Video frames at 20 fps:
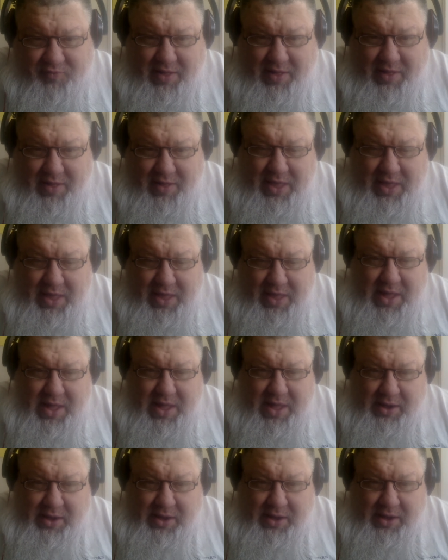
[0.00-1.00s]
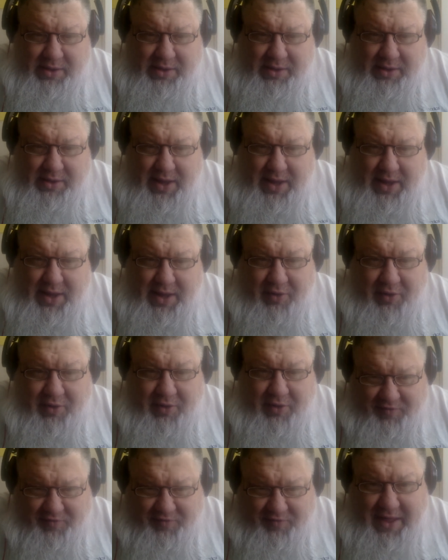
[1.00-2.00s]
And also thank you for that
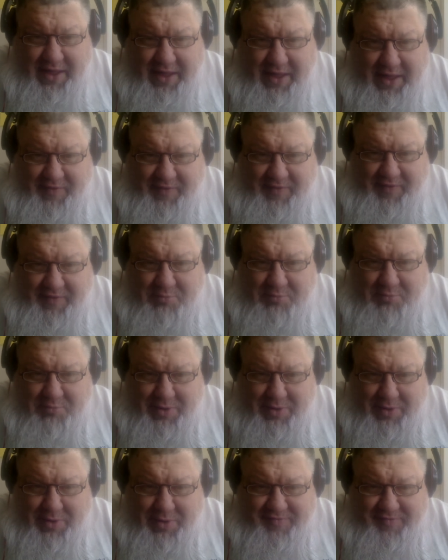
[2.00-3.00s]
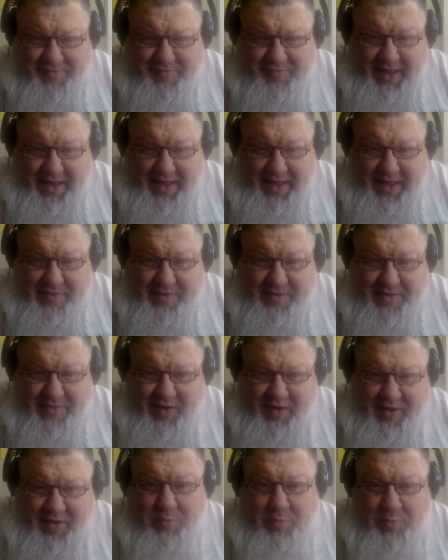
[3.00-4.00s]
moment of the silence. I hope that all
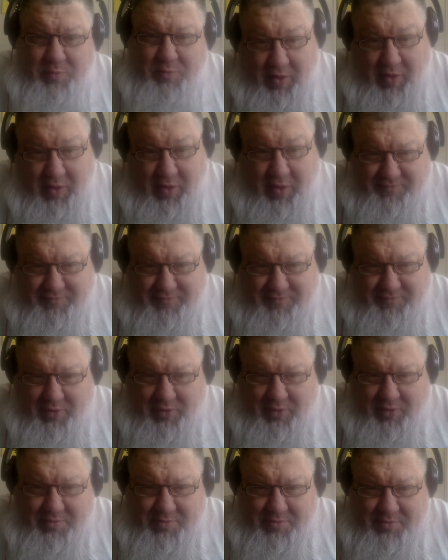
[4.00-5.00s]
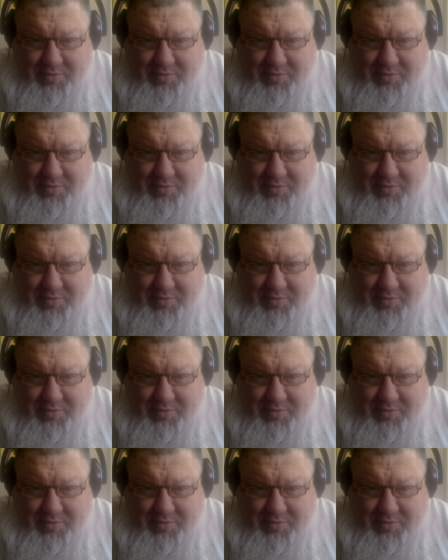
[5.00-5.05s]
of you were able to